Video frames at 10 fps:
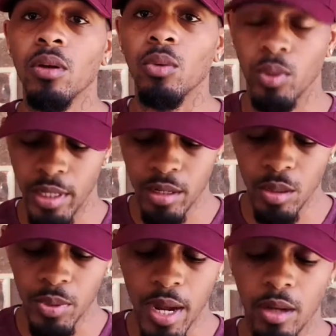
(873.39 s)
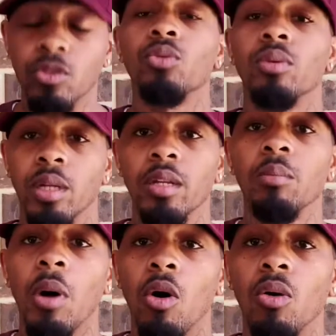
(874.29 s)
when it comes down to running the
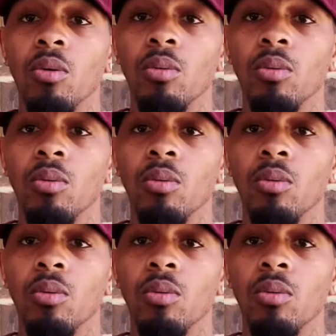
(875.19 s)
ball.